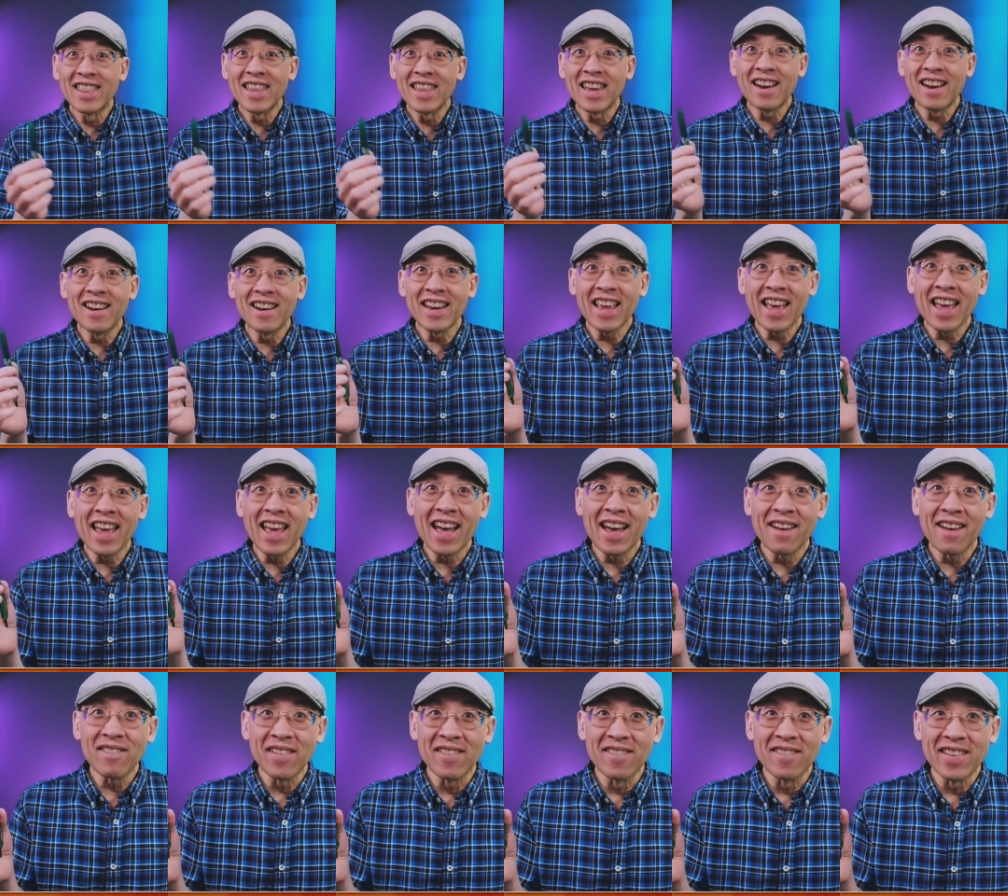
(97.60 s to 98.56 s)
And there you
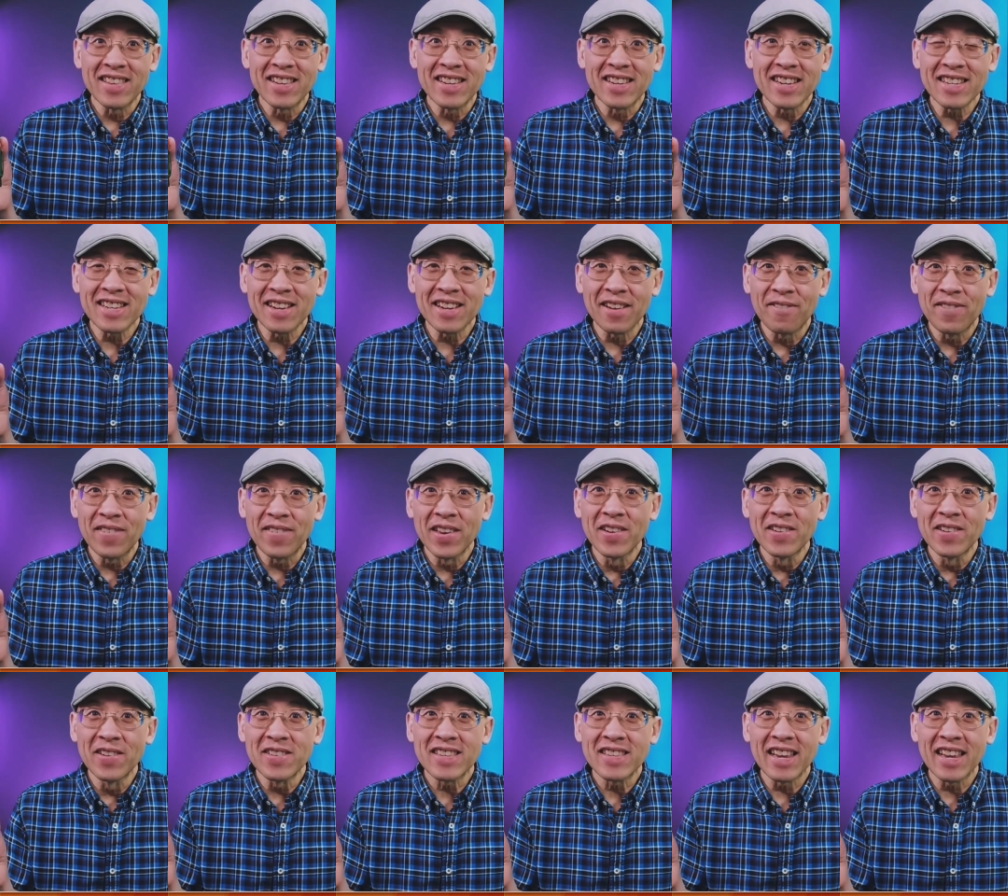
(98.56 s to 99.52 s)
have it. With just a
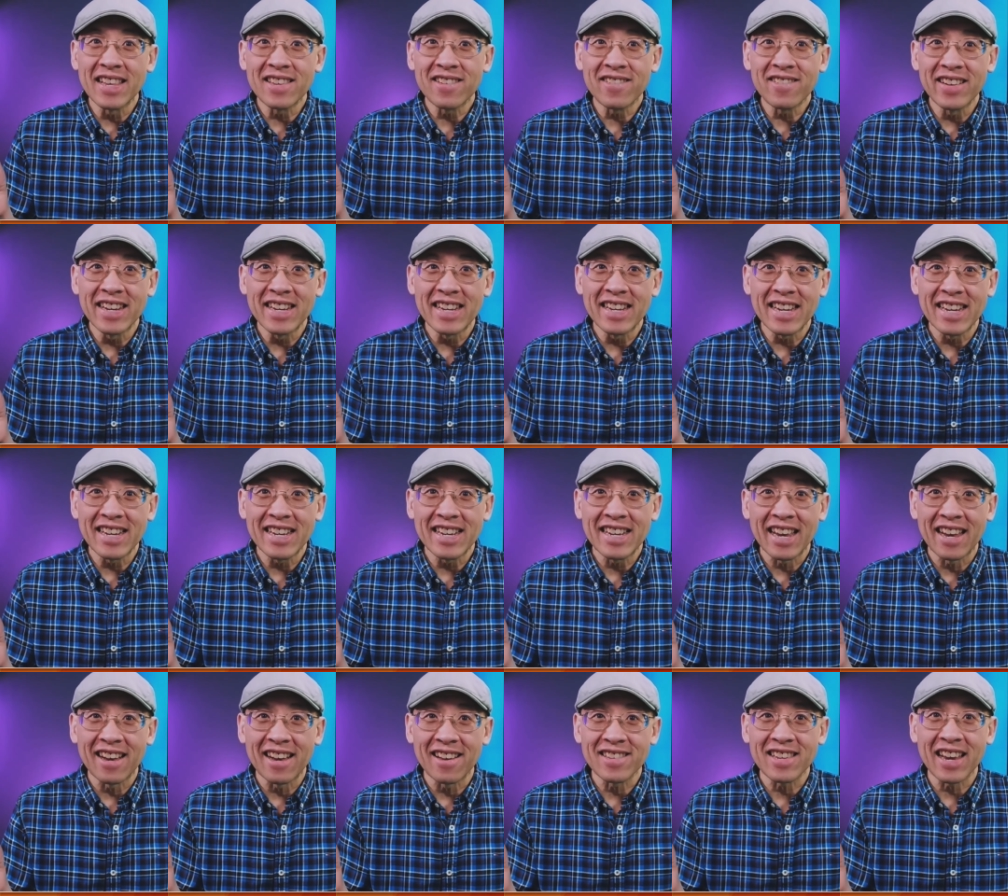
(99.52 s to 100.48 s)
few sensory
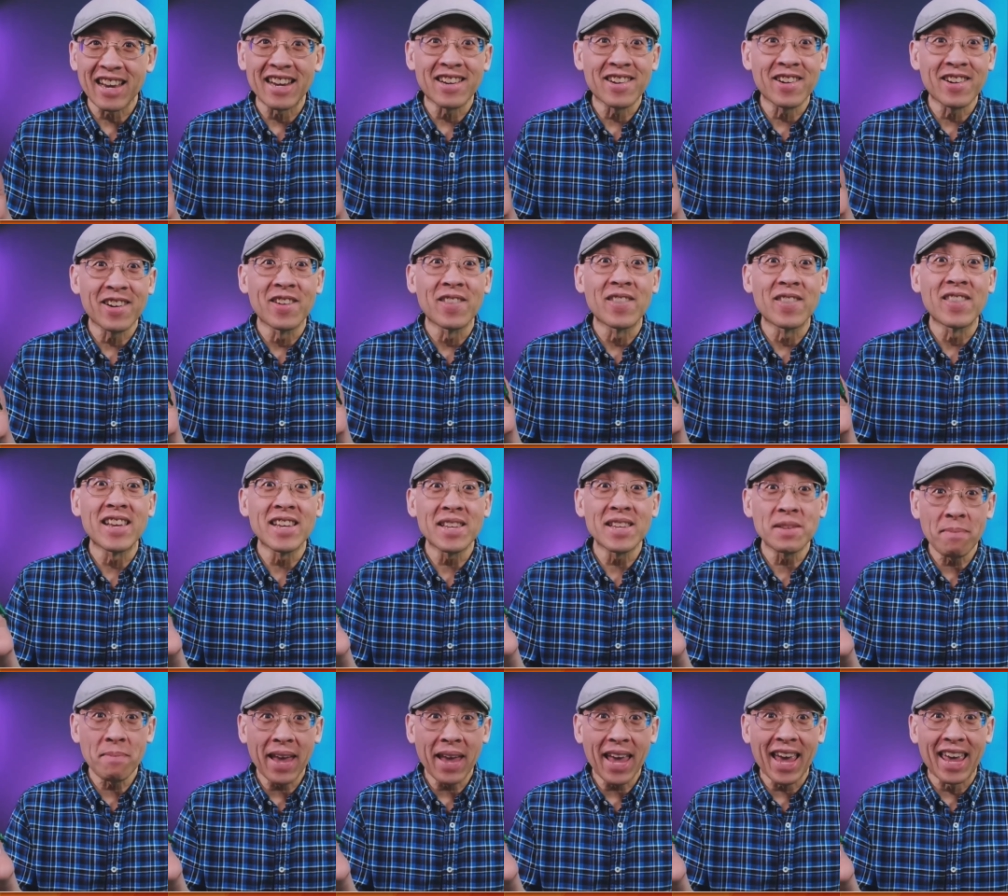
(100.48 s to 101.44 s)
details, I turned
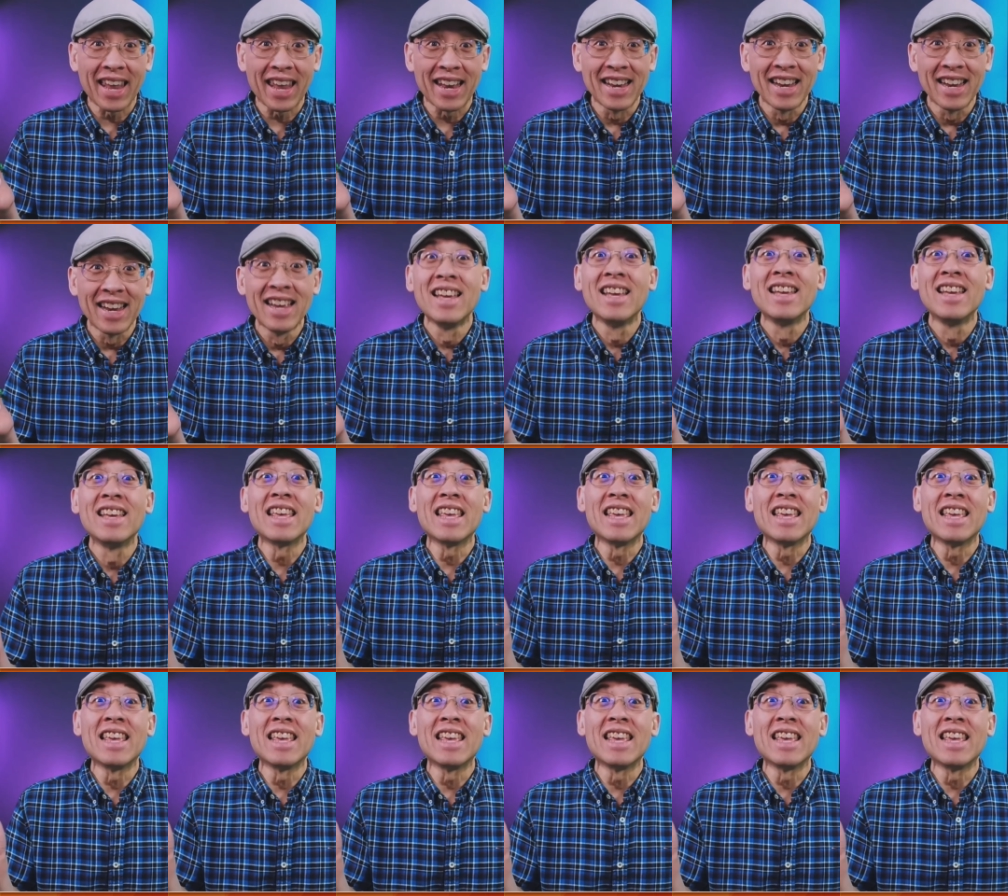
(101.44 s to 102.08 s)
this pen